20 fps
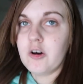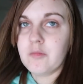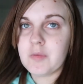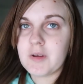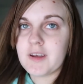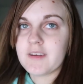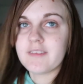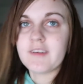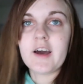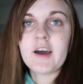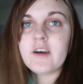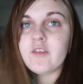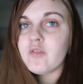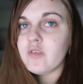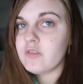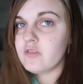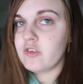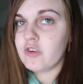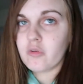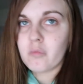Because I
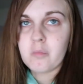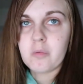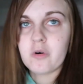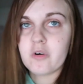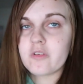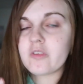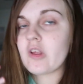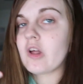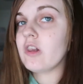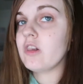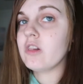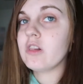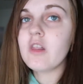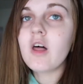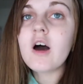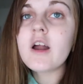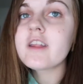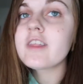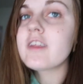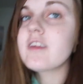review books a
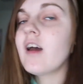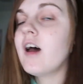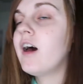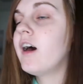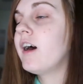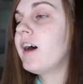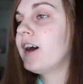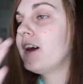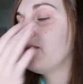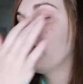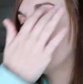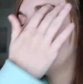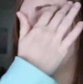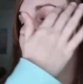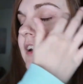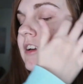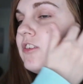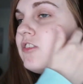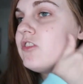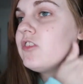lot of the time, and
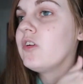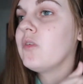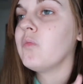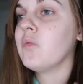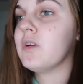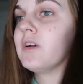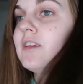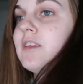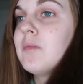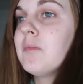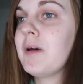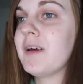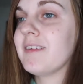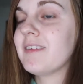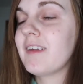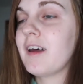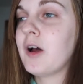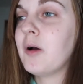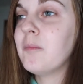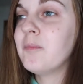I just didn't want it to mess
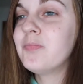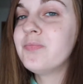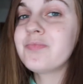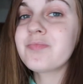up.